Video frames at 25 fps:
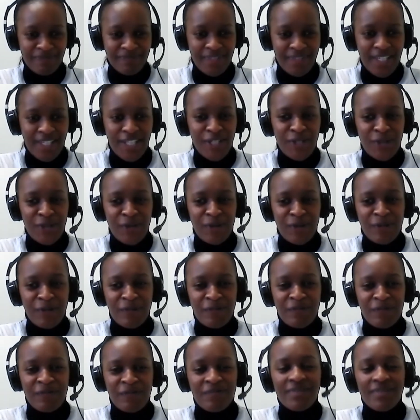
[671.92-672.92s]
Thank you.
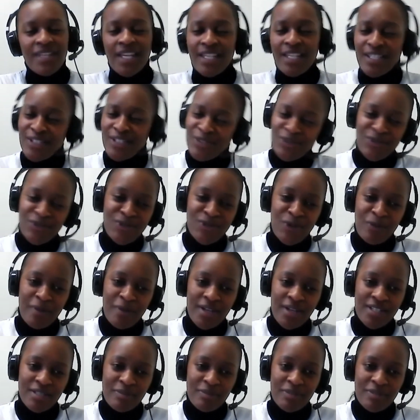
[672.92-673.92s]
Thank you so
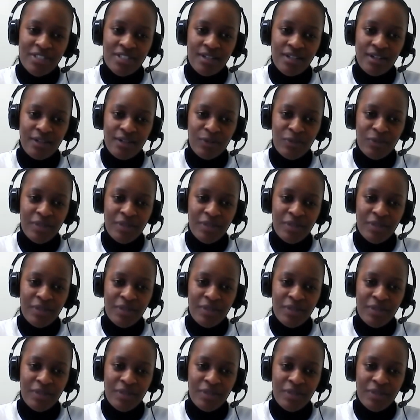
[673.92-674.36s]
much, Michelle.